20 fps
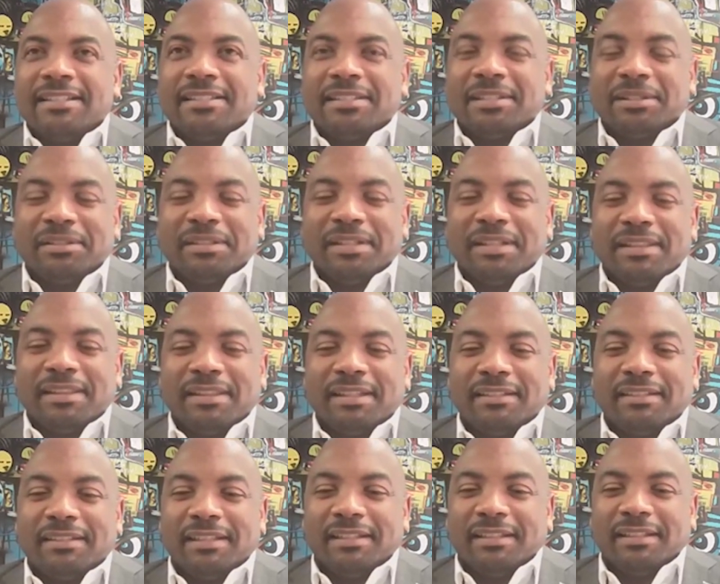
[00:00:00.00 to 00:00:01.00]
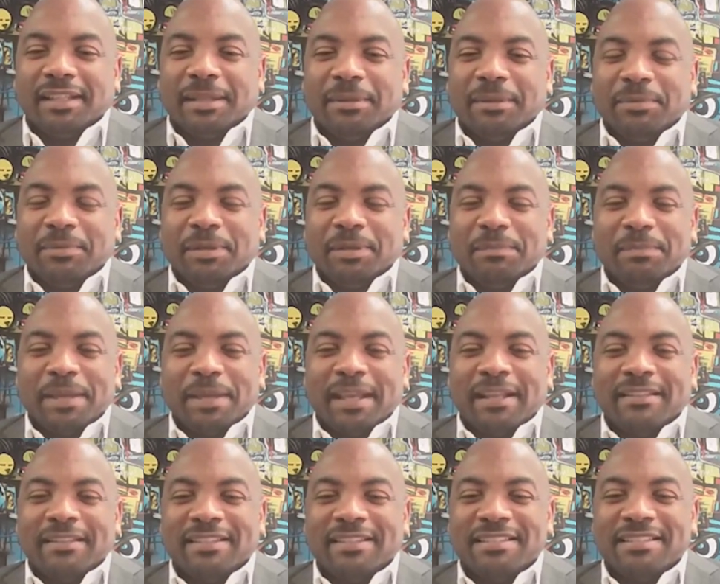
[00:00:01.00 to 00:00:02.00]
necessarily think that they would
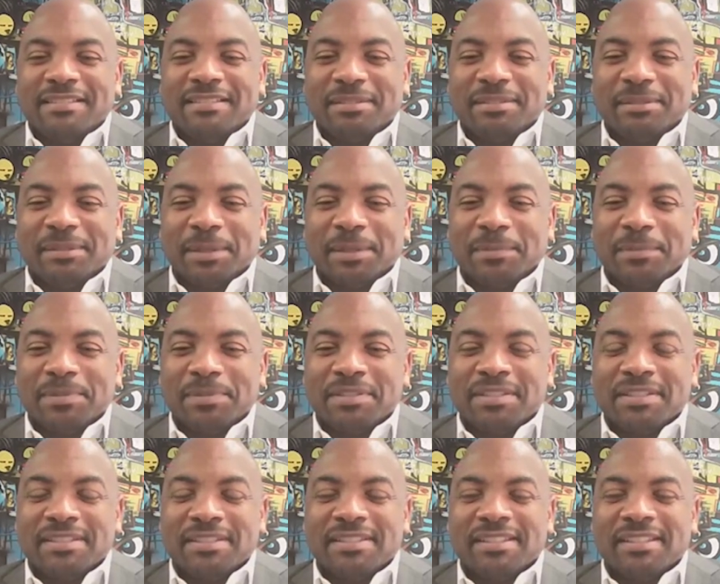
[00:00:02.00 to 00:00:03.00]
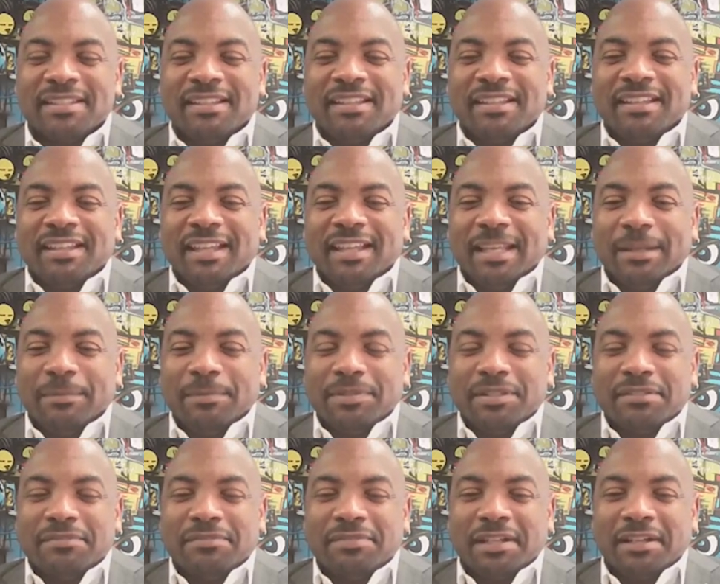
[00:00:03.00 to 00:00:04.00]
pay attention to. It was
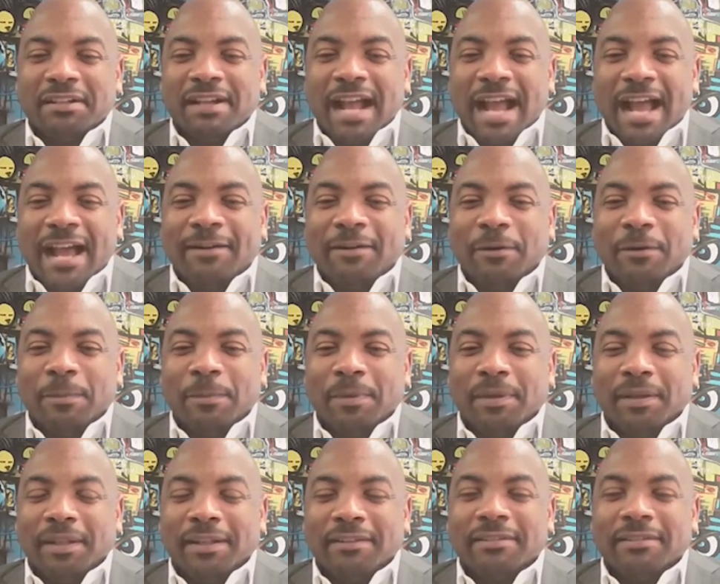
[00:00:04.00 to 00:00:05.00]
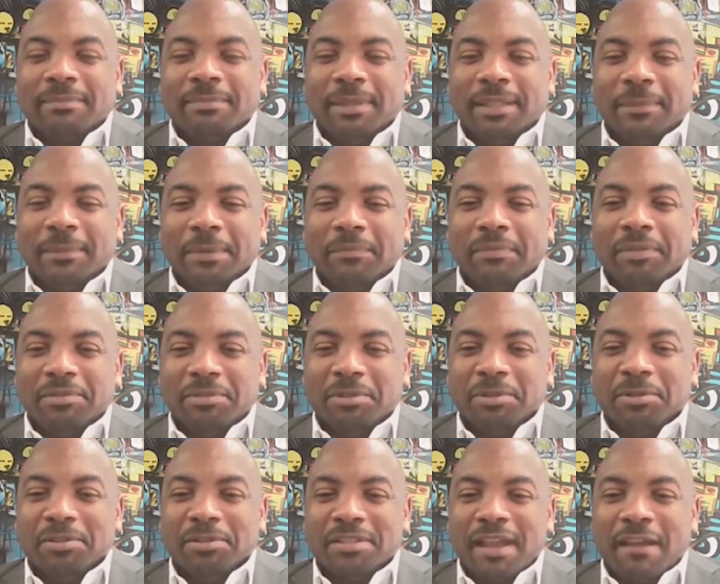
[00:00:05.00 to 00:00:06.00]
just very eye-opening speaking with the
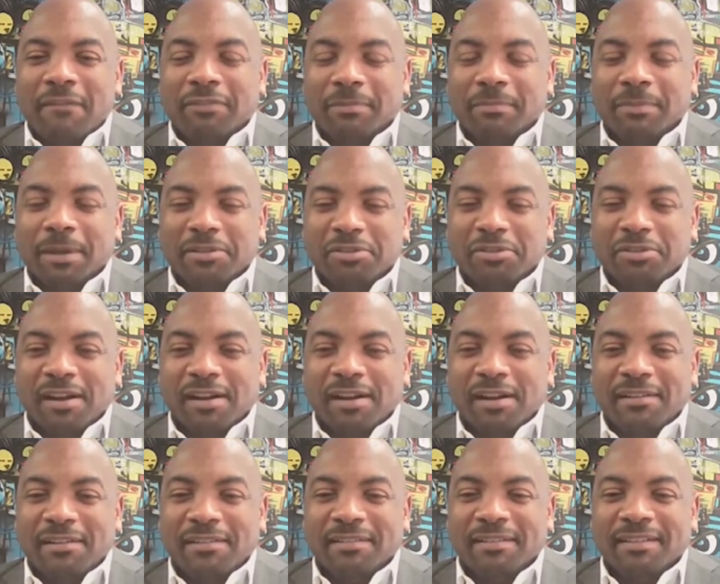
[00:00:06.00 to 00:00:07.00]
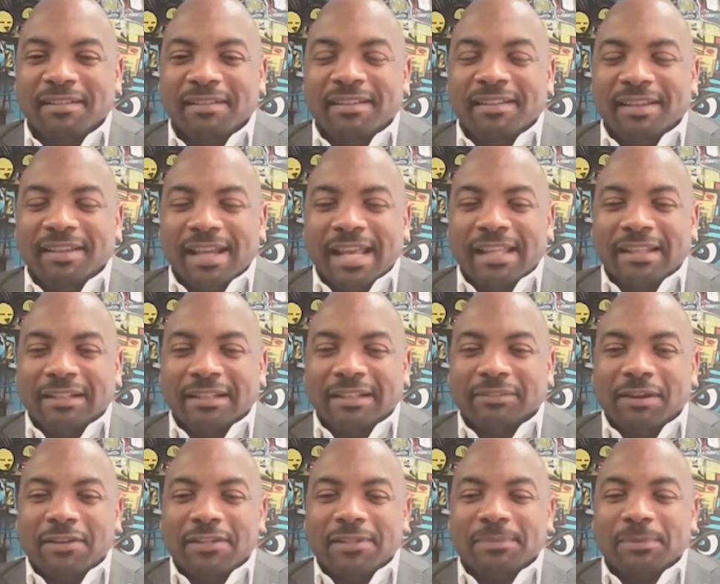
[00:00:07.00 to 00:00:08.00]
jurors after my trial. And
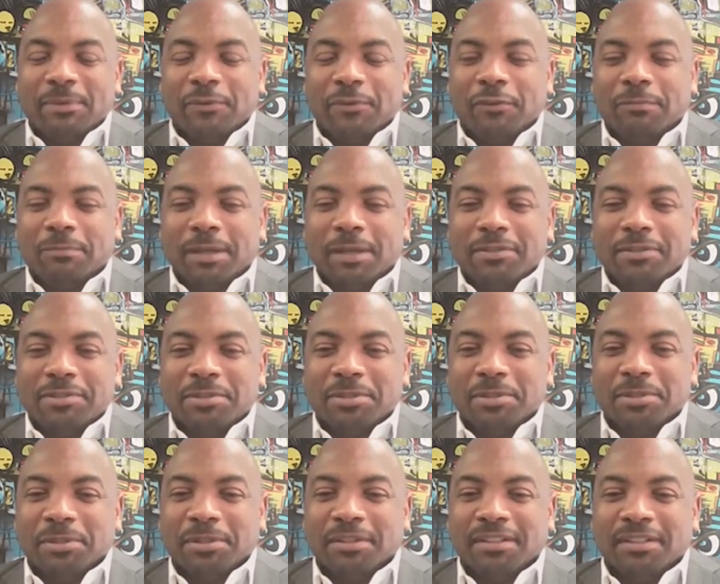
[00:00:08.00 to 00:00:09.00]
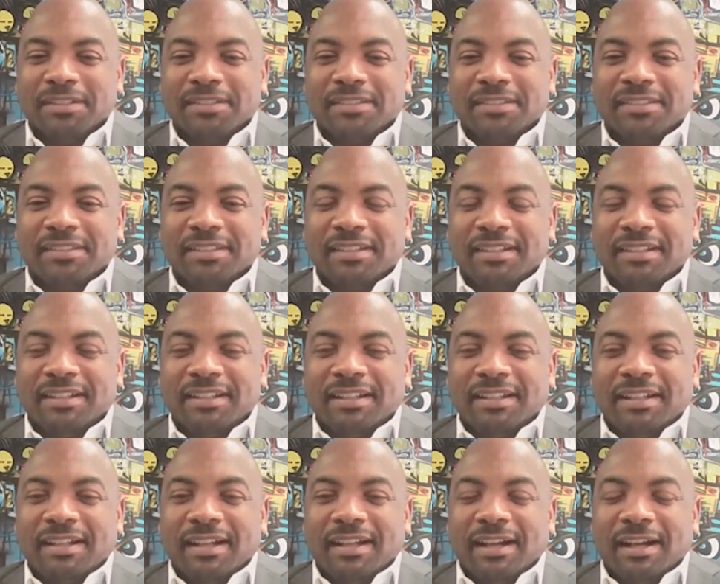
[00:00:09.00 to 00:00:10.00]
after I spoke with my jurors,
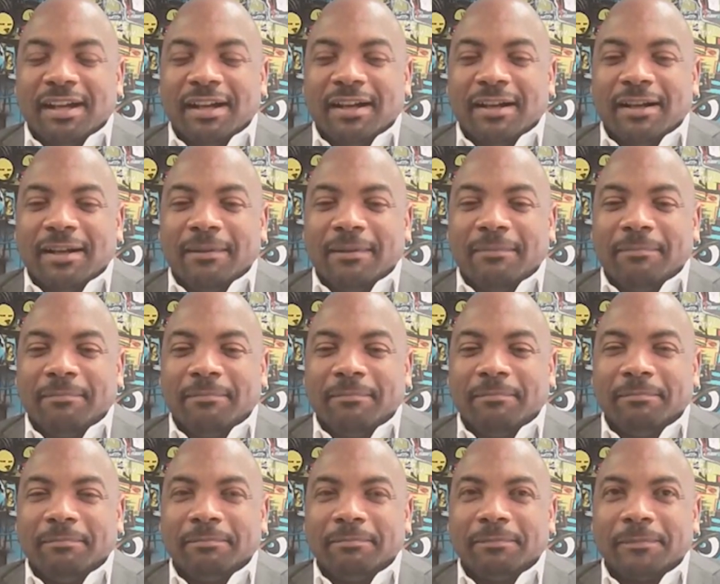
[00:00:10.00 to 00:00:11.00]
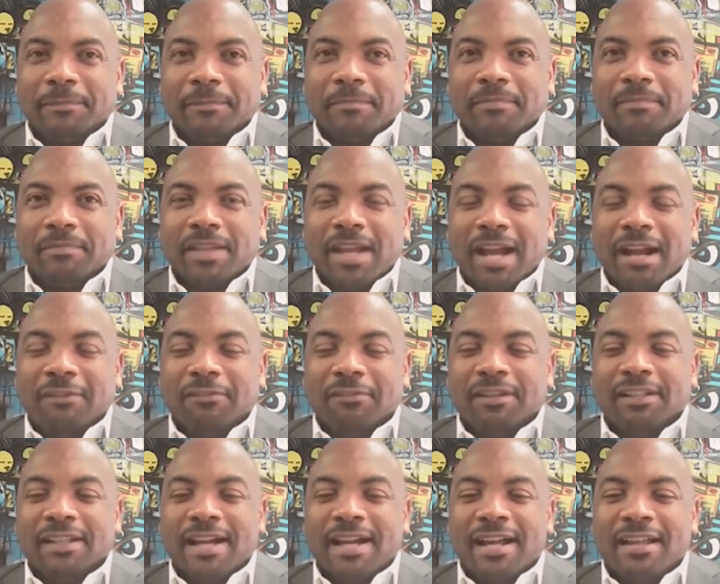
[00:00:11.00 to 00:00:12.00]
um, I
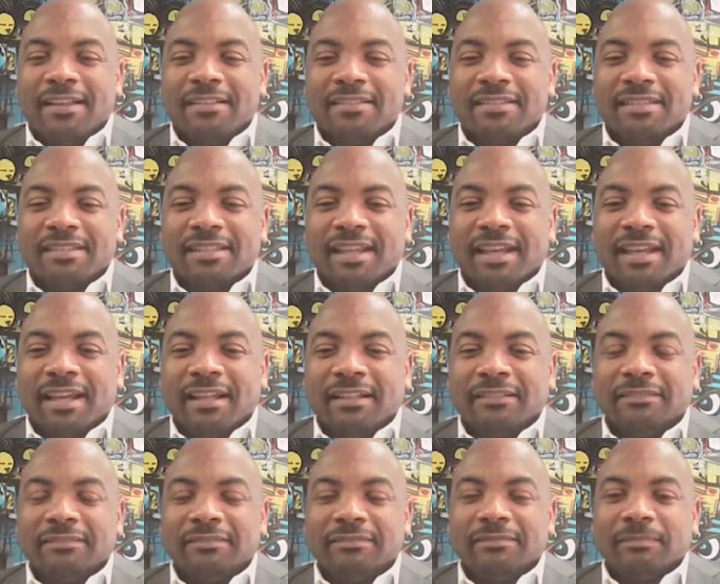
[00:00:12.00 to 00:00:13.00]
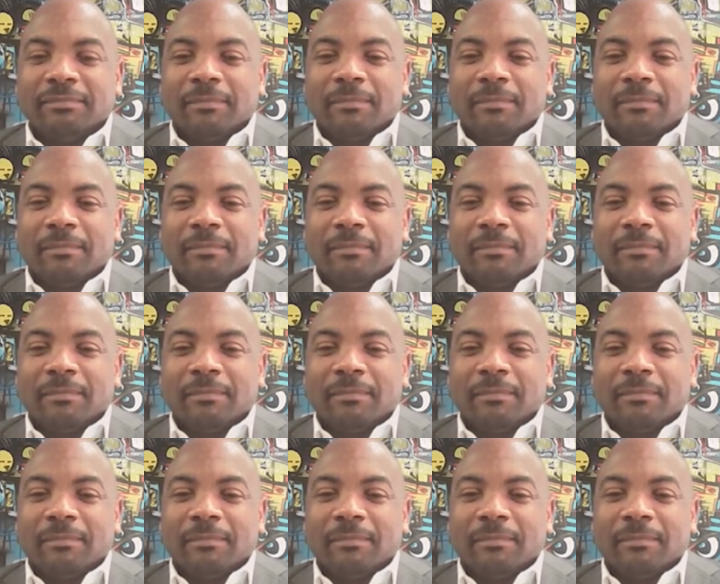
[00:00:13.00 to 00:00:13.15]
realized that